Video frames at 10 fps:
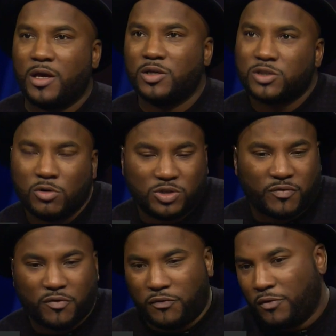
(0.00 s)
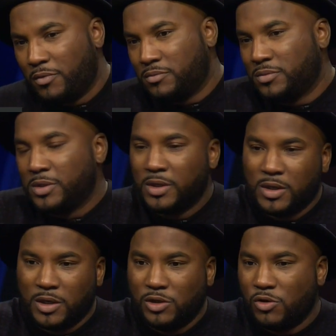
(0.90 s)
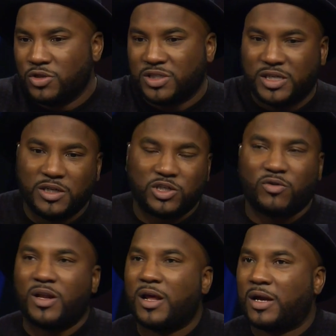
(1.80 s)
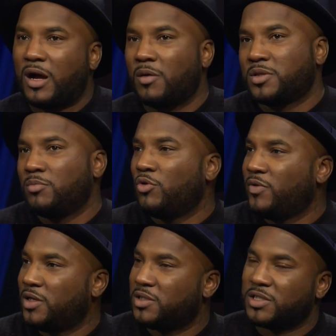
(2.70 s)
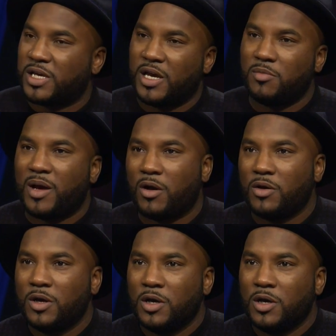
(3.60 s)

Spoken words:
It's no different from, you know, you just seen a Straight Outta Compton movie that just came out.